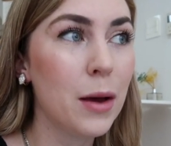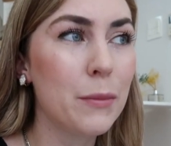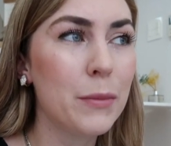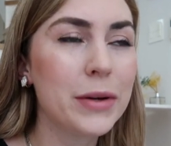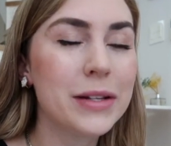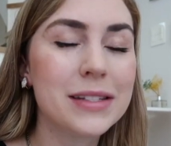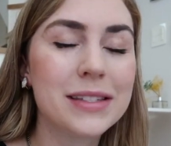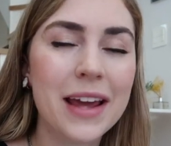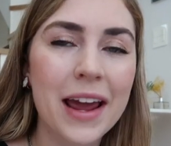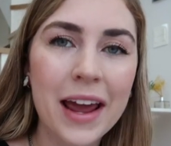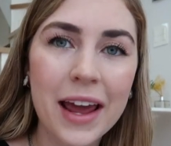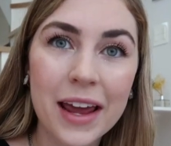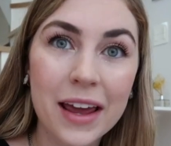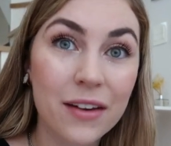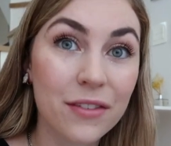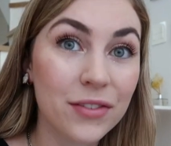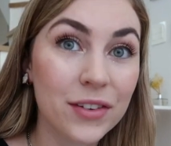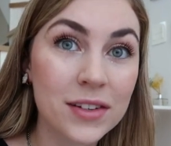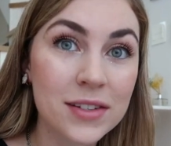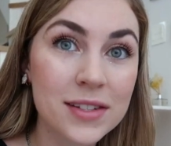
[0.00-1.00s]
But dang,
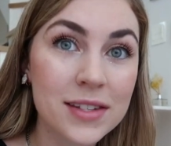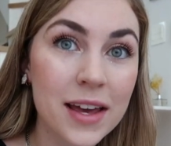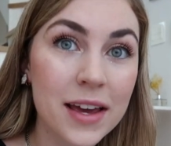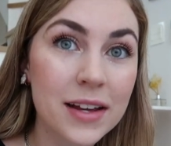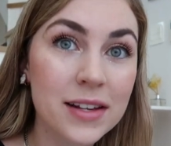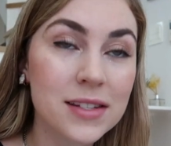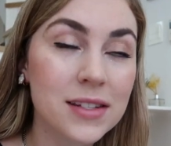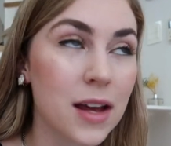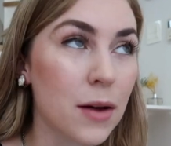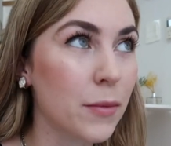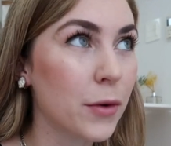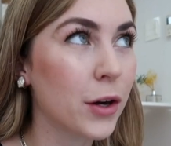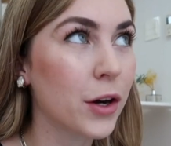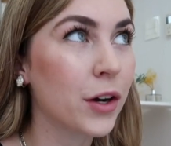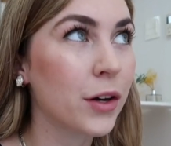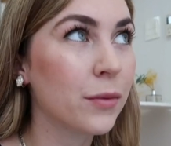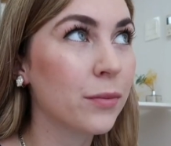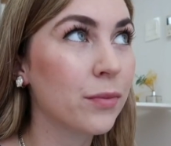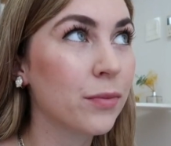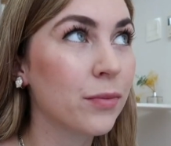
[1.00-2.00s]
it feels like
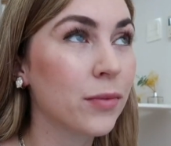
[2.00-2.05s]
summer